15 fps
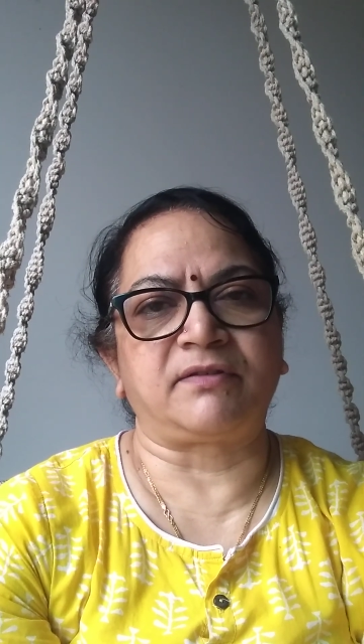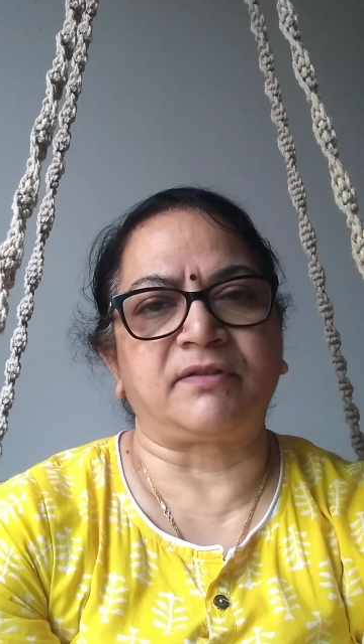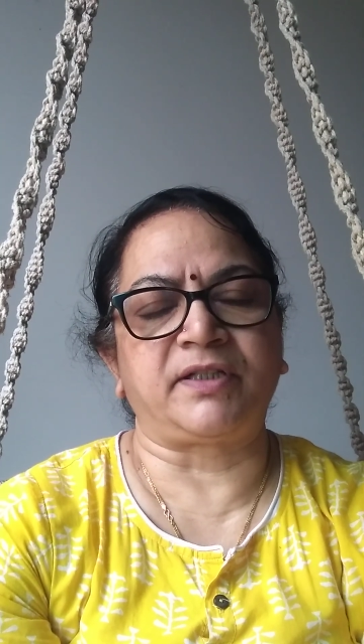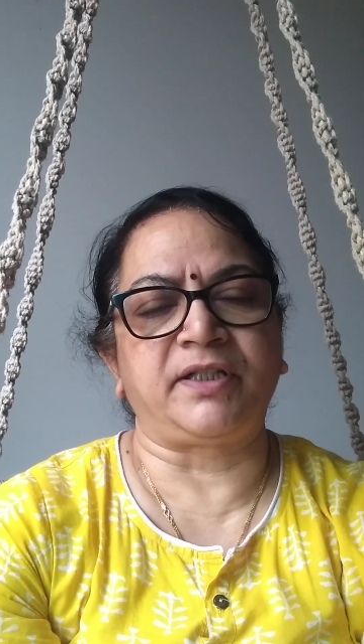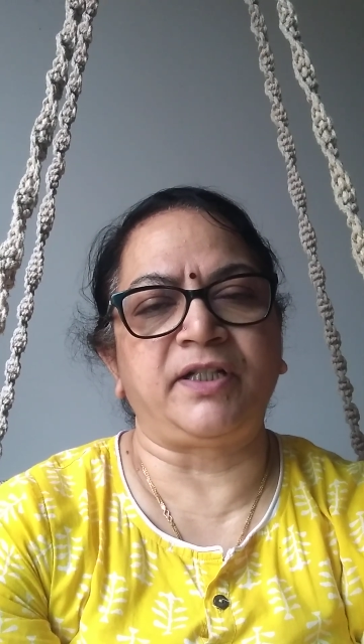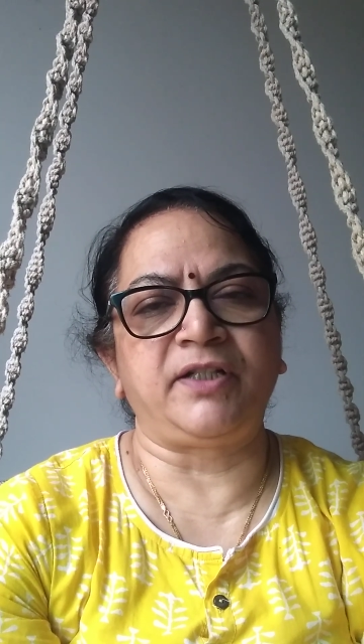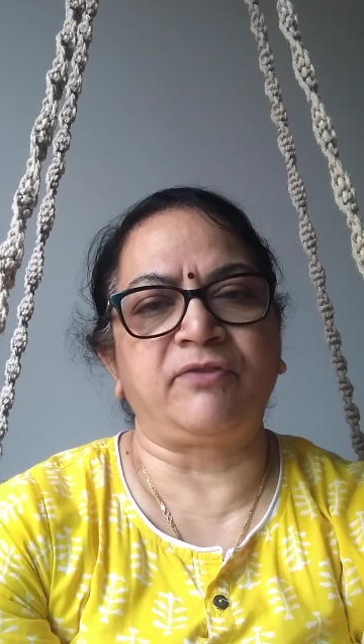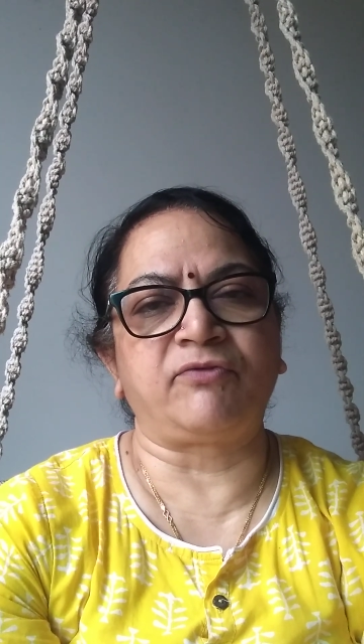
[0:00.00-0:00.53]

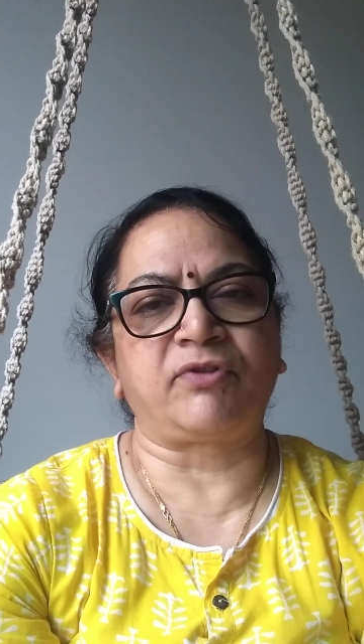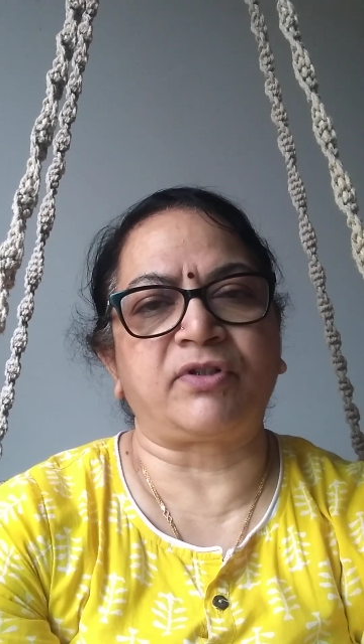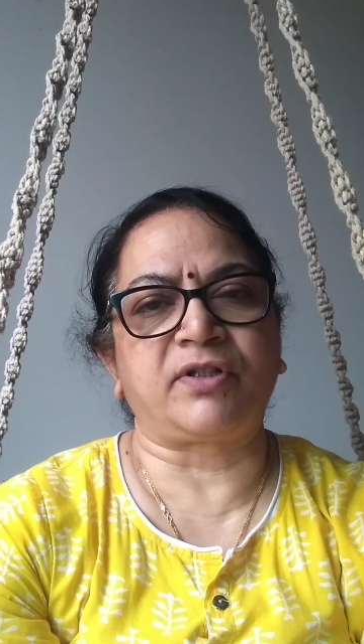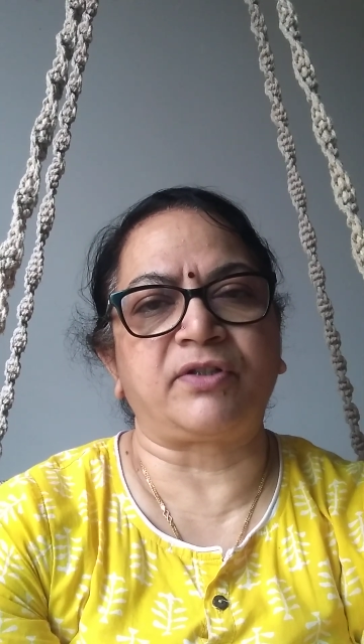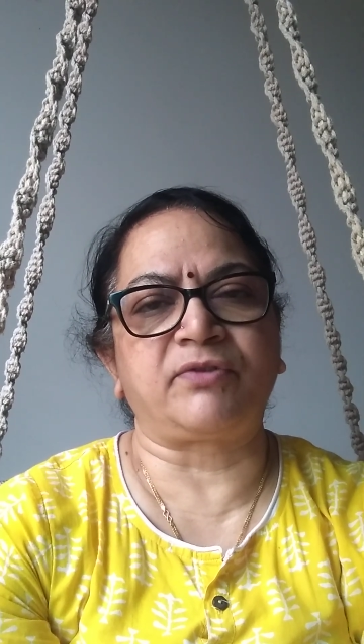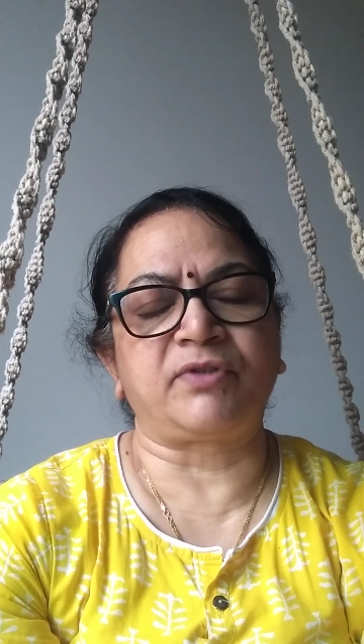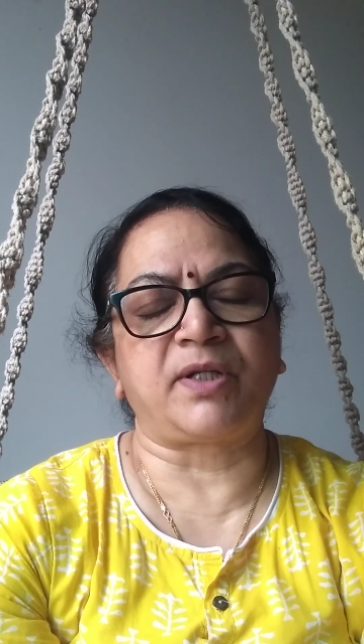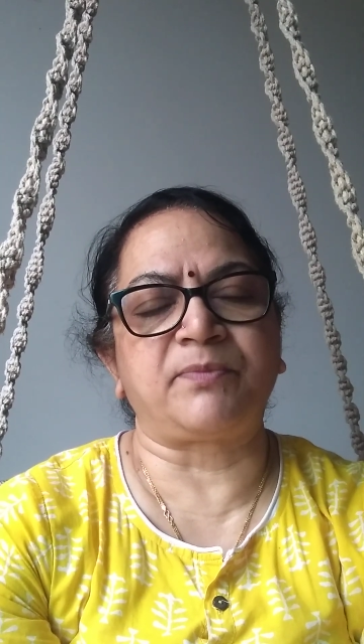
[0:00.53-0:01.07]
reading what
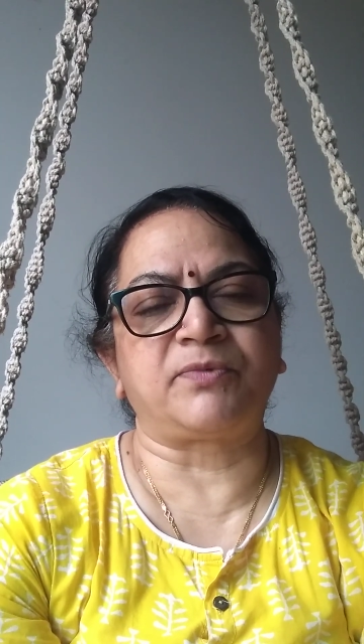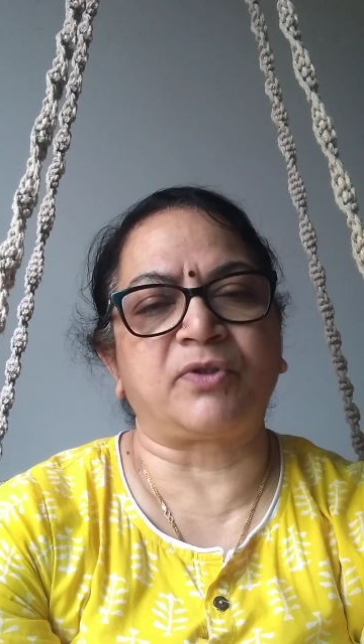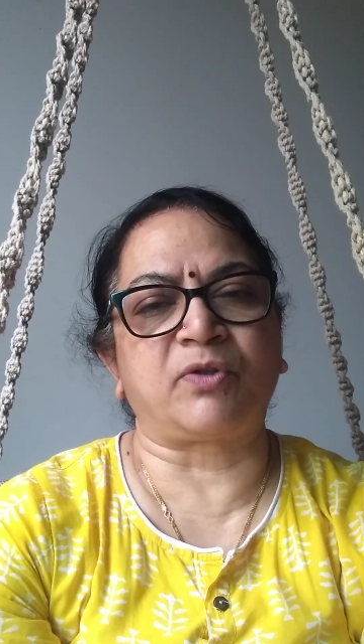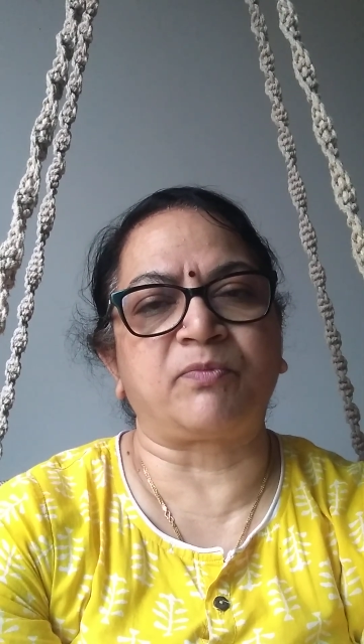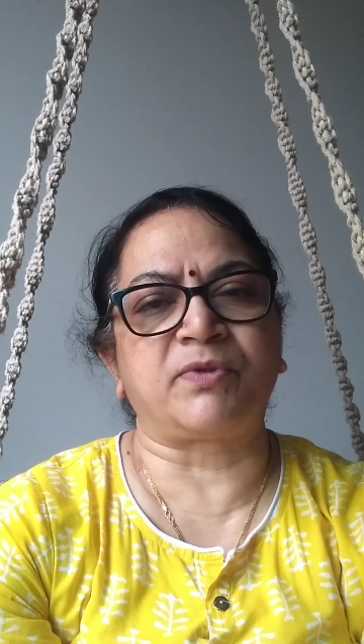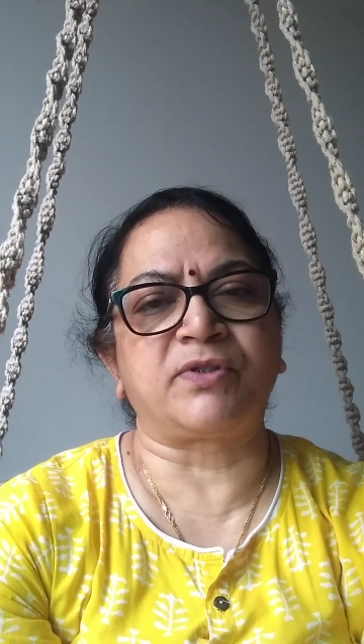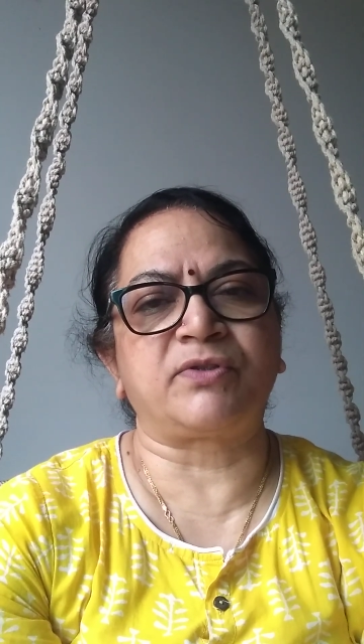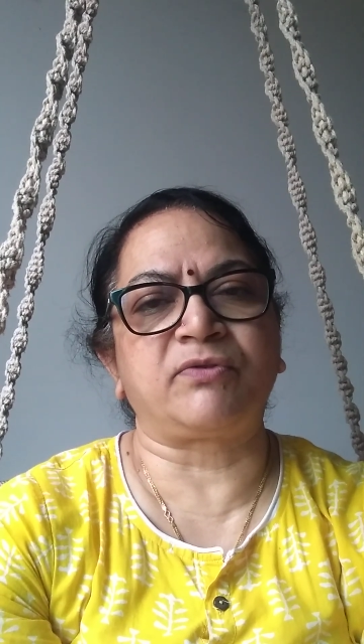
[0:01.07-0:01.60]
are
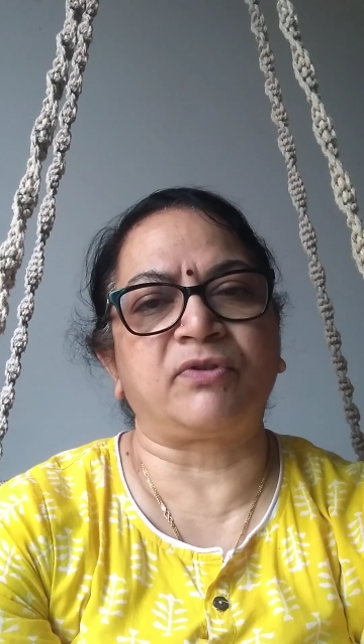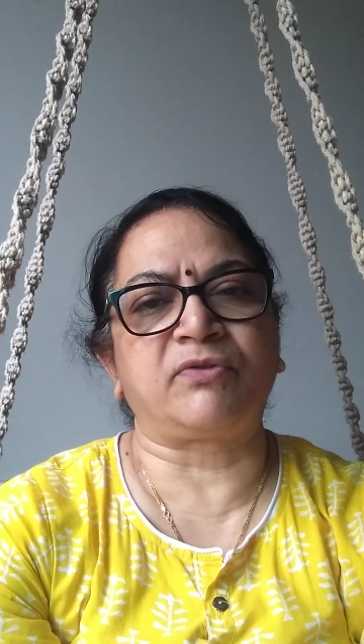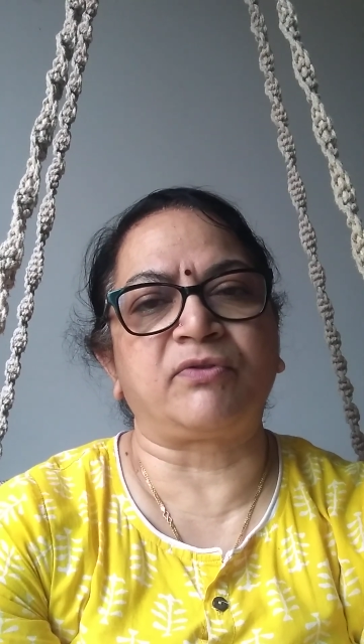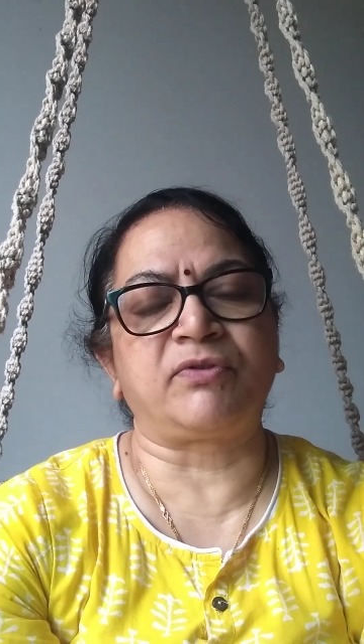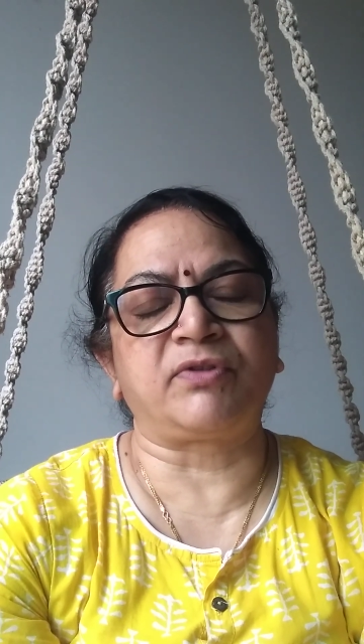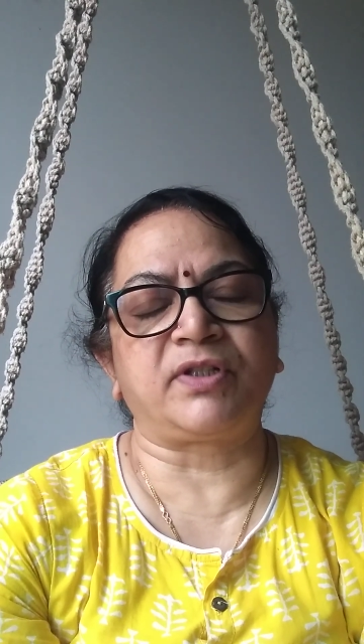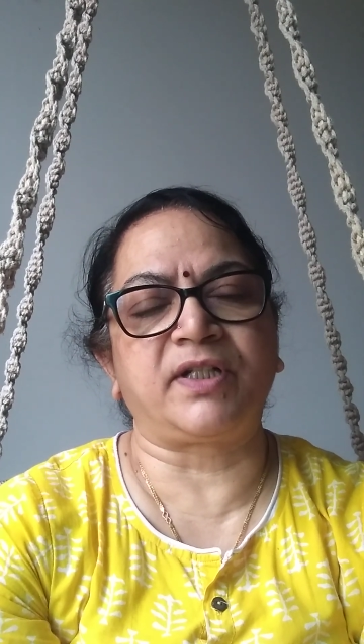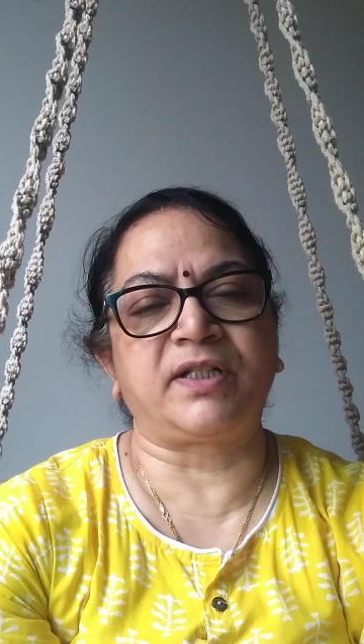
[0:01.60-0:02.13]
absorbance we are
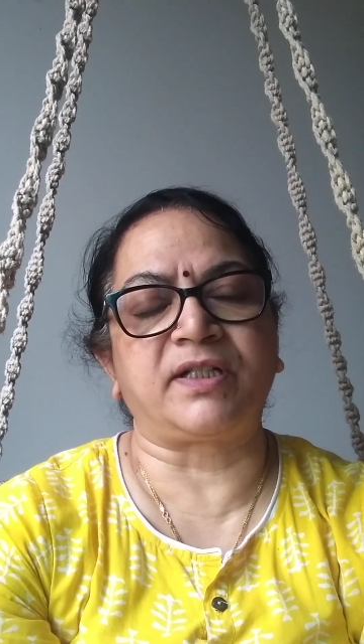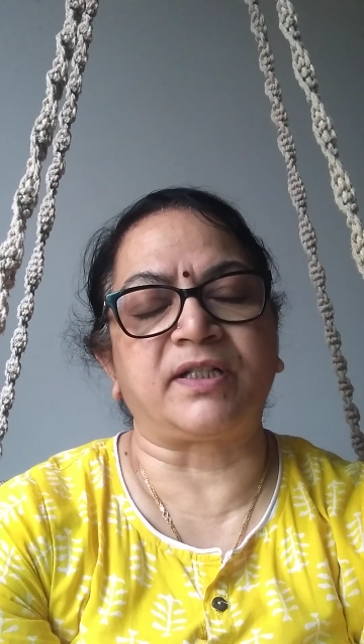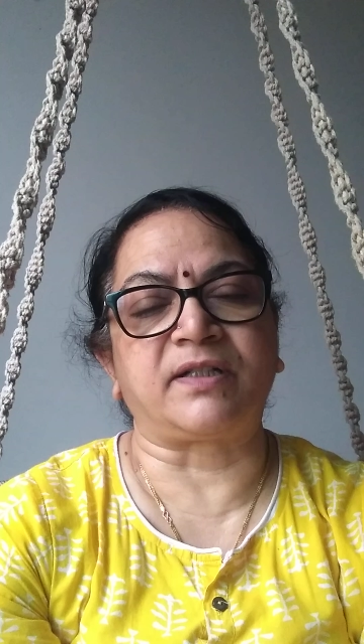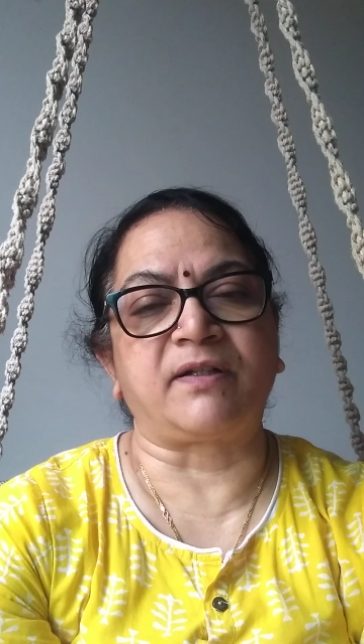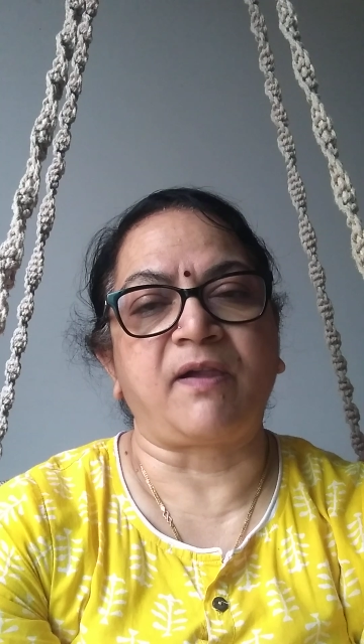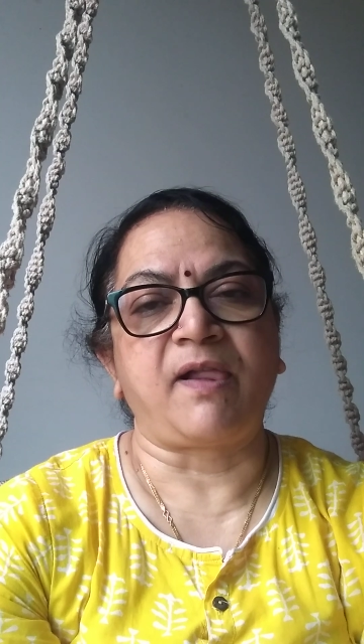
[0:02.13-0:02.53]
going to get it.